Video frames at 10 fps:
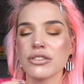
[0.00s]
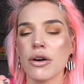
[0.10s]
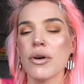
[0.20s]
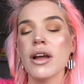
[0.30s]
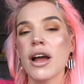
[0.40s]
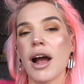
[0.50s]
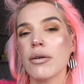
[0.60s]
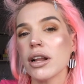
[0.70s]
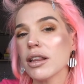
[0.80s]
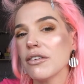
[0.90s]
So
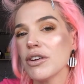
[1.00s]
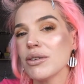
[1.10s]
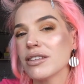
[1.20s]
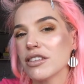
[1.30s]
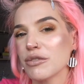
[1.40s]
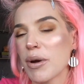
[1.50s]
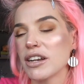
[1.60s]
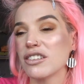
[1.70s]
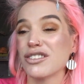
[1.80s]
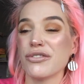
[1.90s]
I'm going to leave you in
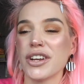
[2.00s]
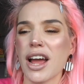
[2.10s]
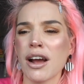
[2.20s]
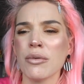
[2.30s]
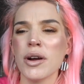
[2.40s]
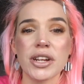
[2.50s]
suspenders for now.